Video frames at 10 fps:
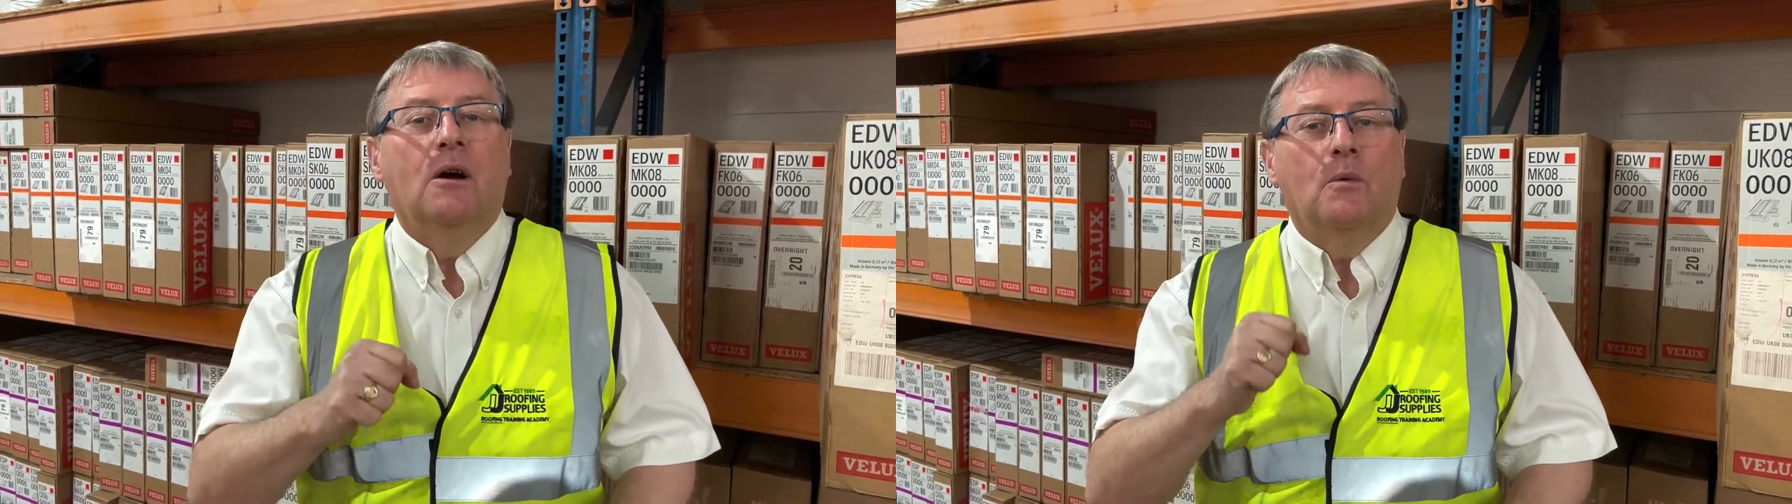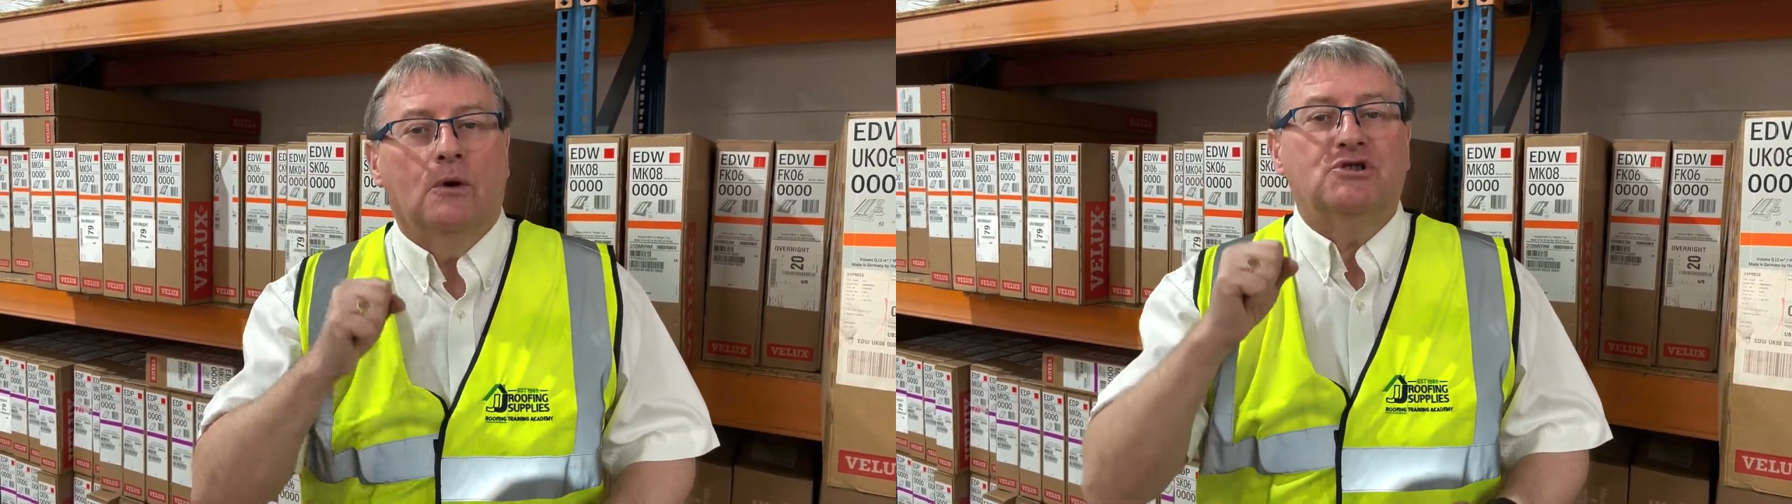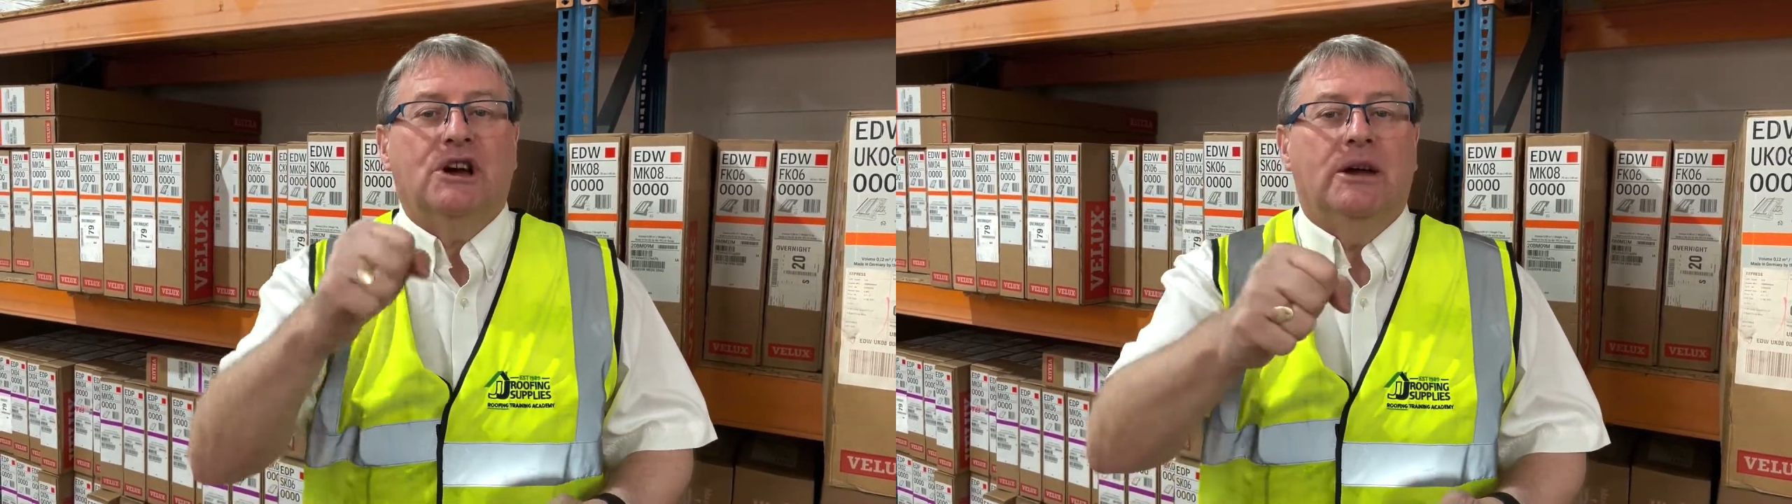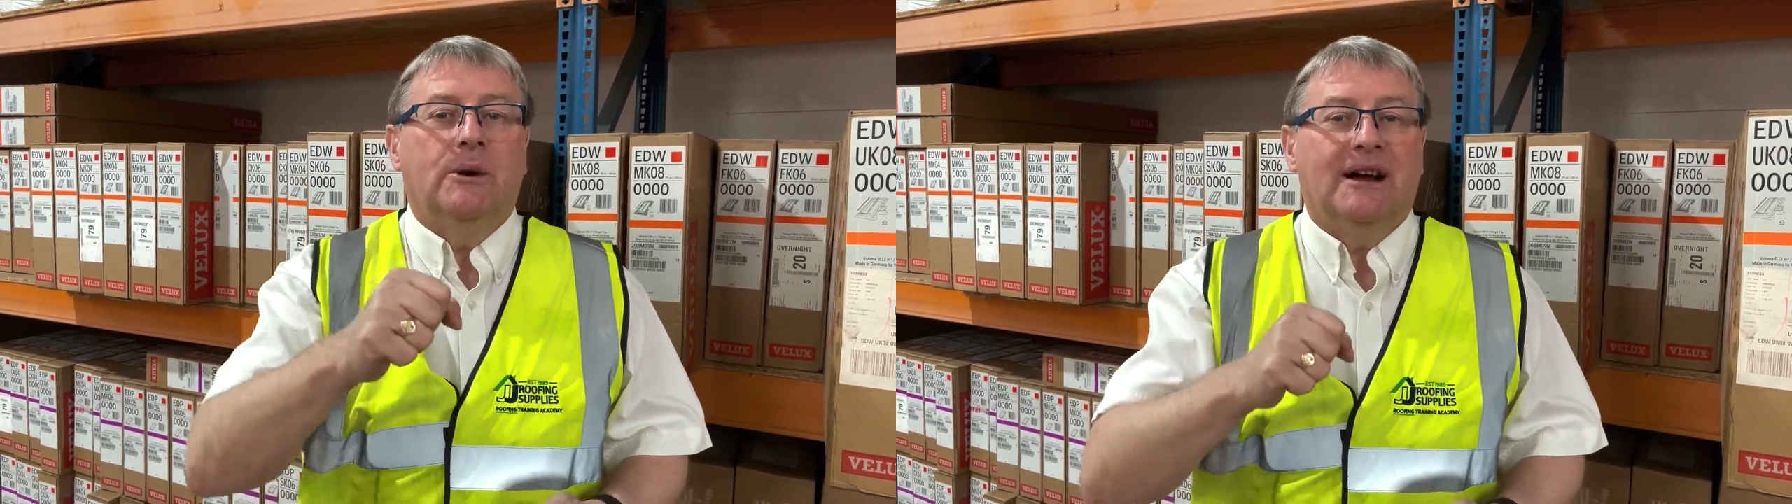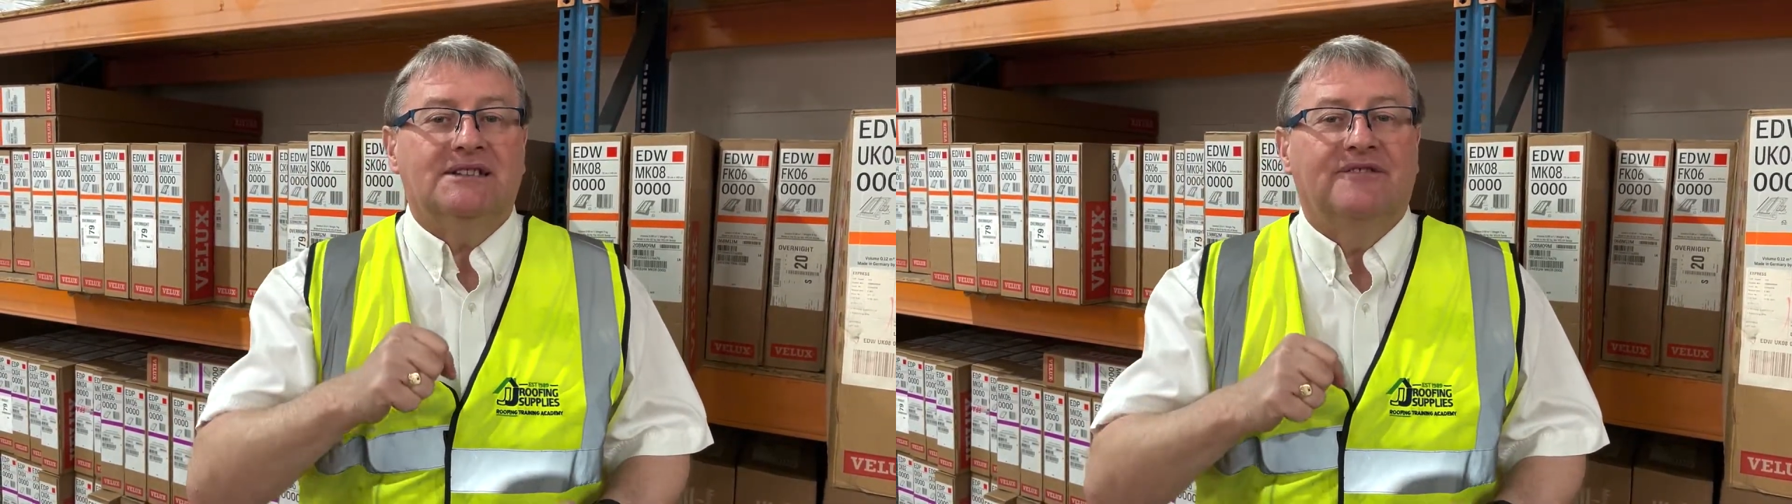we'll show
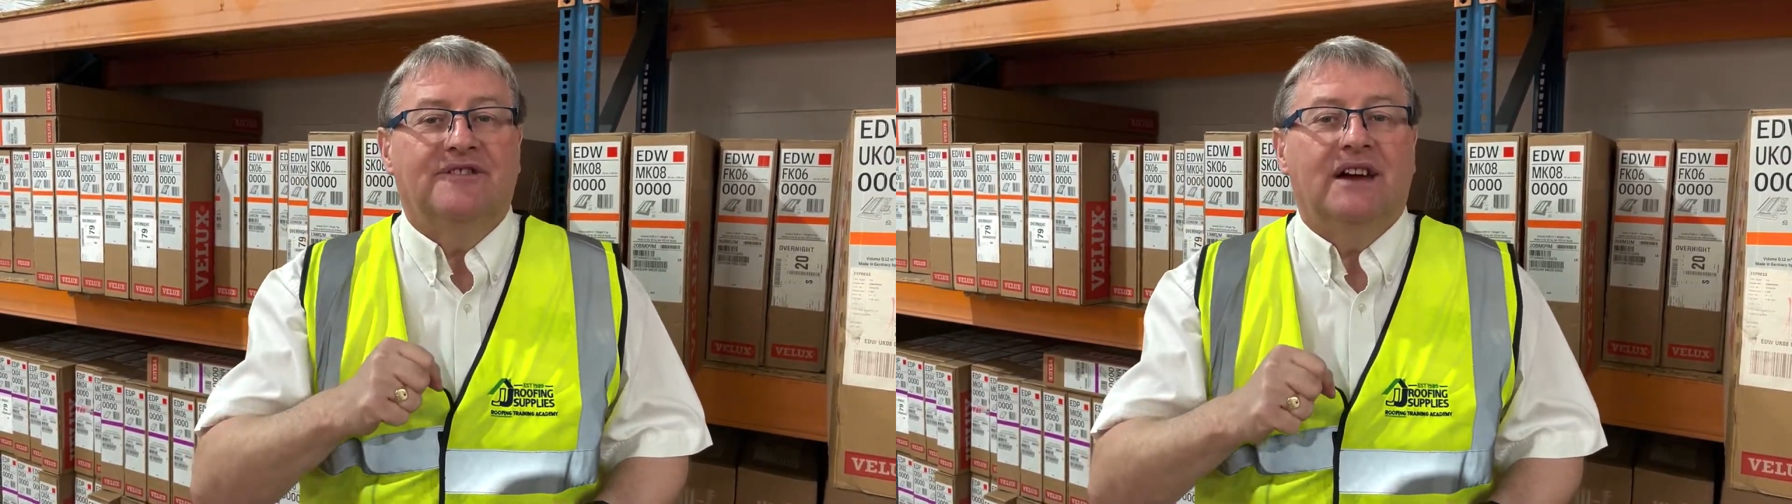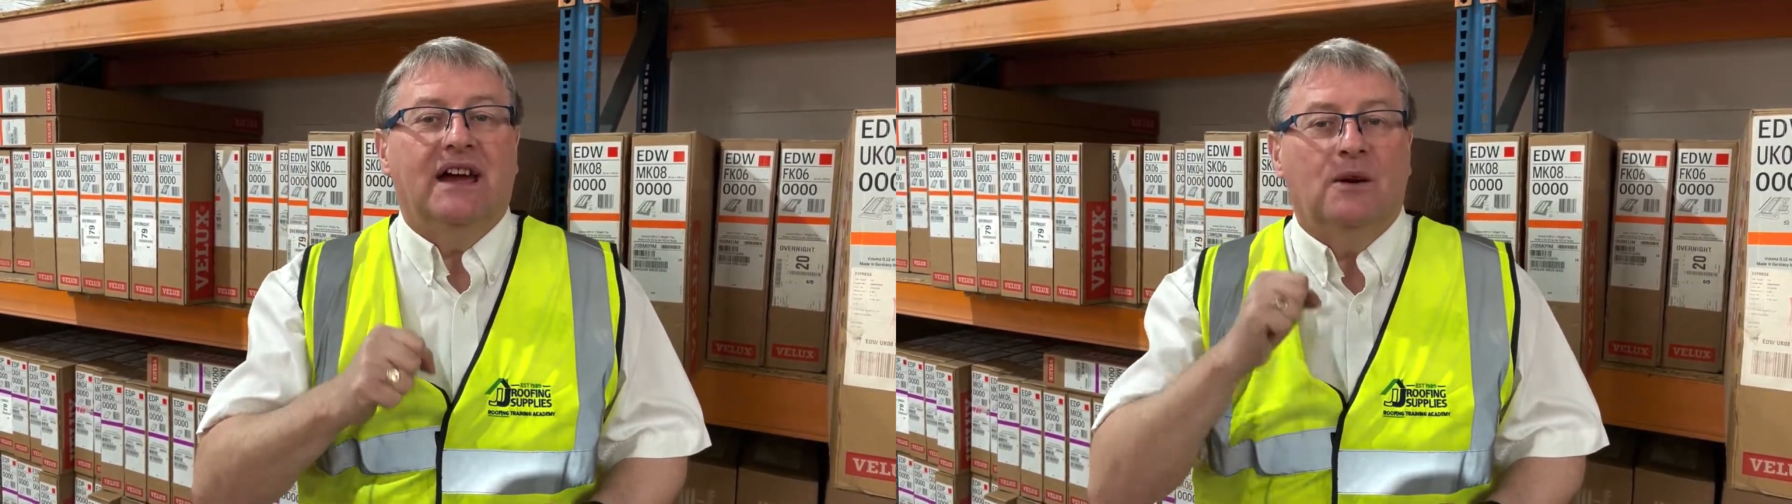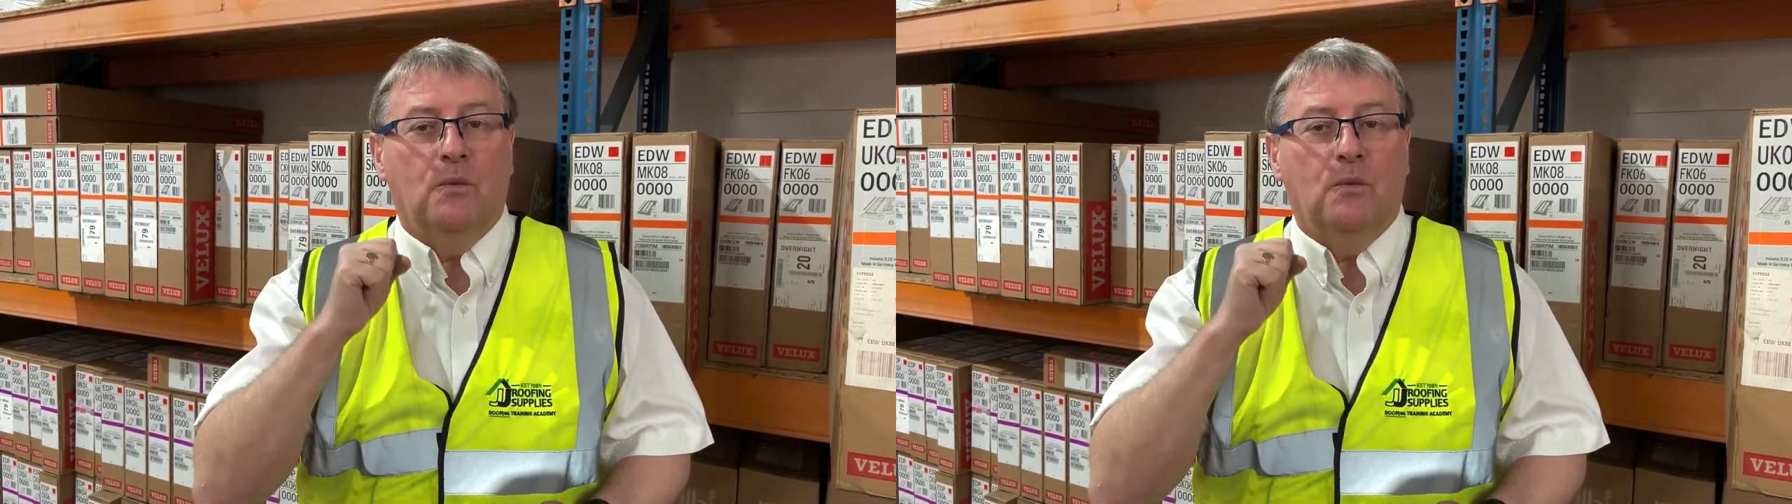you how to fit it